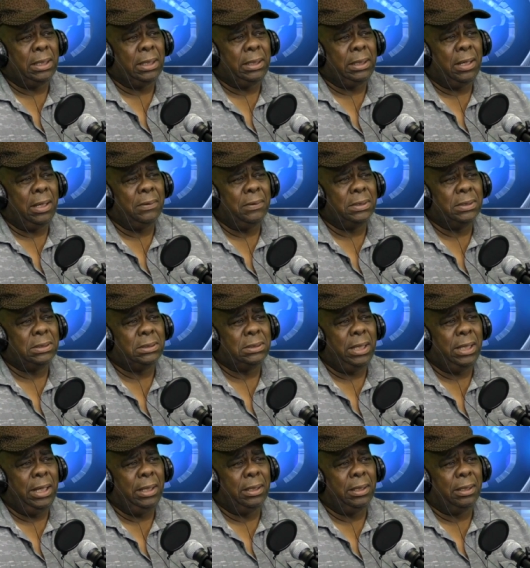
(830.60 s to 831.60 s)
Secretary of
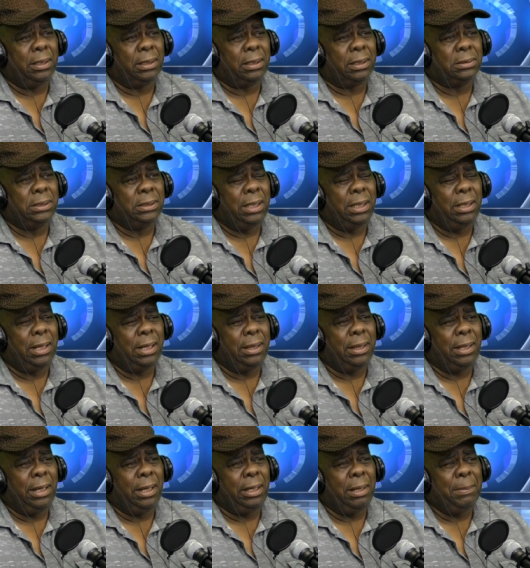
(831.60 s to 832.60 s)
State uh, Clinton.
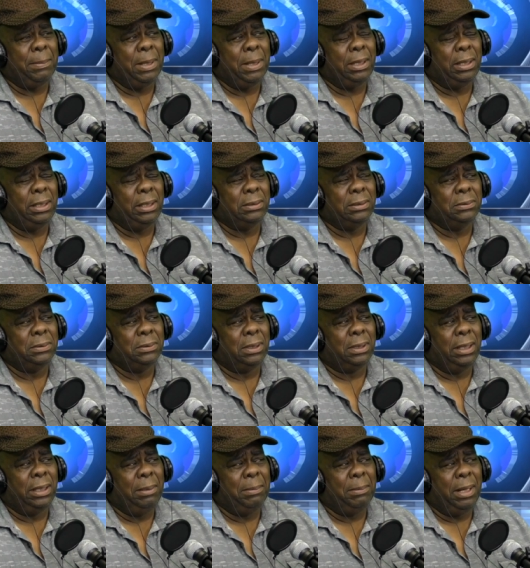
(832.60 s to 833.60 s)
I think they've been dealing
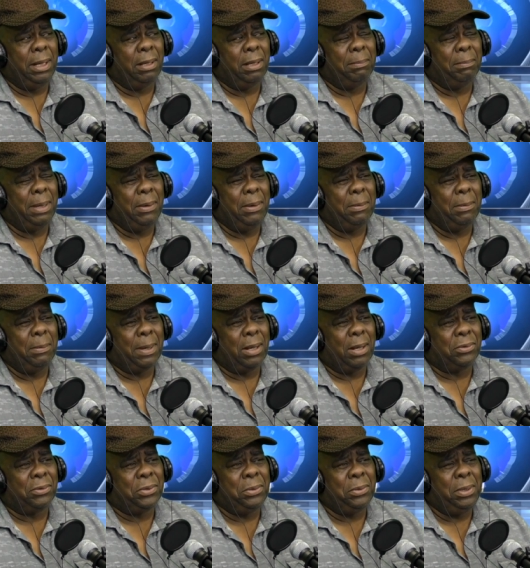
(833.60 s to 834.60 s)
with email maybe
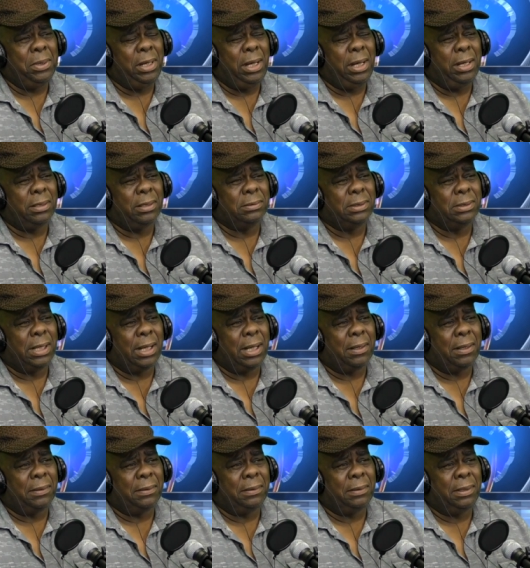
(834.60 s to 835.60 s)
about two years
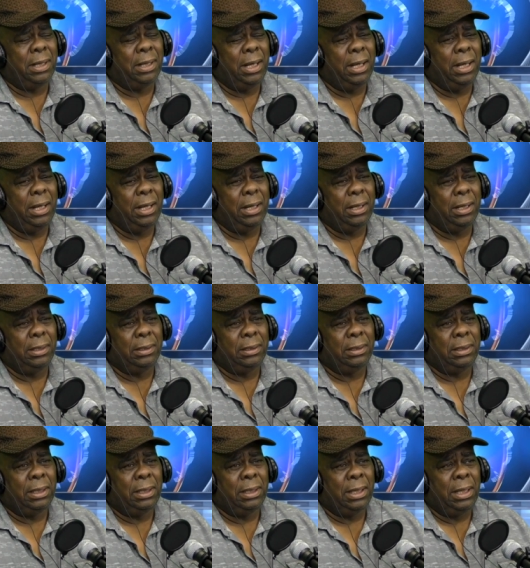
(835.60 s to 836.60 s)
now
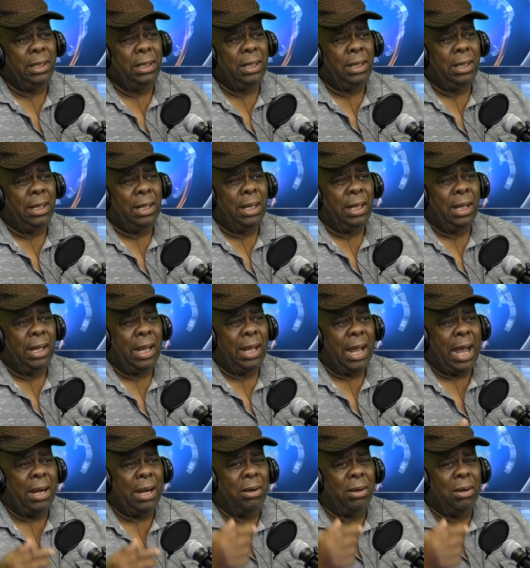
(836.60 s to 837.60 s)
and
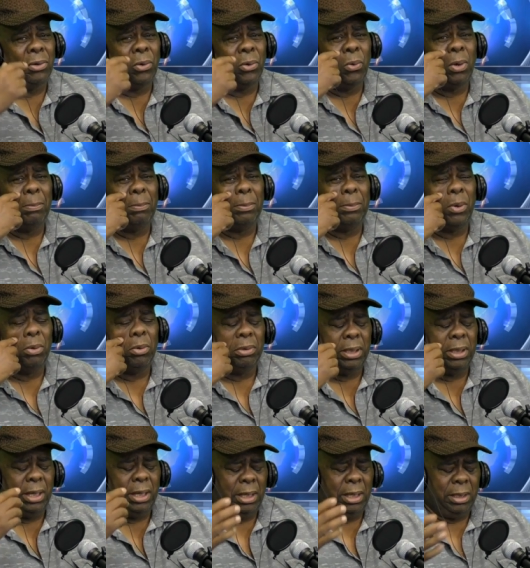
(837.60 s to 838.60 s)
I don't know what
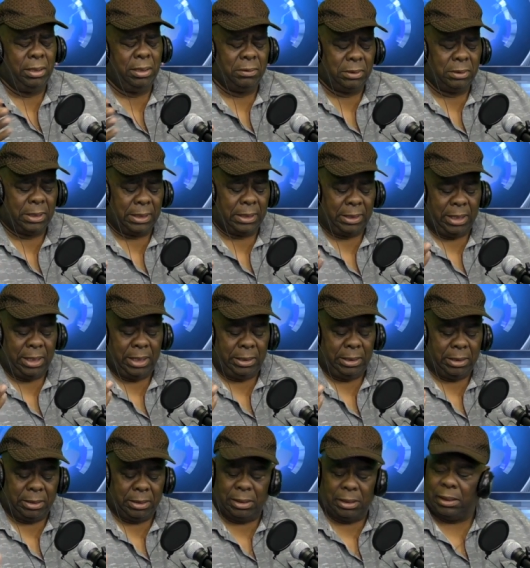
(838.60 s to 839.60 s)
more they, you know, I
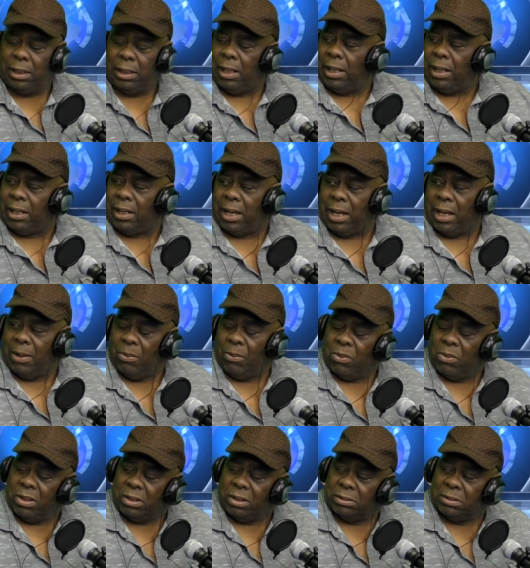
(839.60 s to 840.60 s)
think the other day they
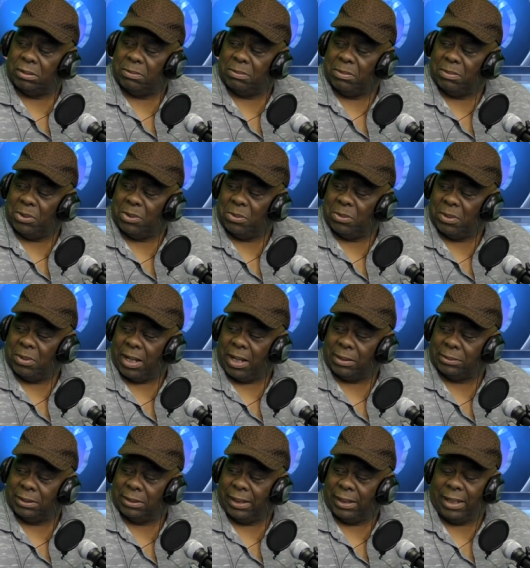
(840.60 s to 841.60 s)
came with some new
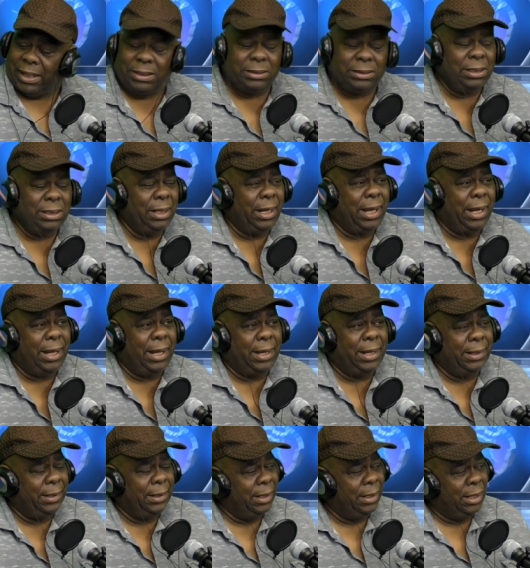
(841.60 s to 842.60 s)
allegation
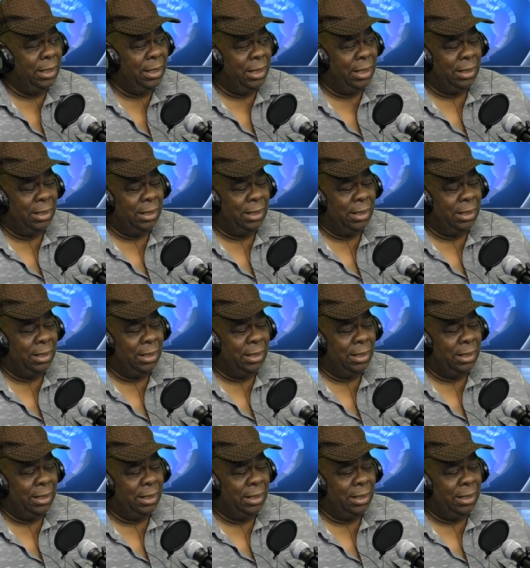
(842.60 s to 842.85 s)
that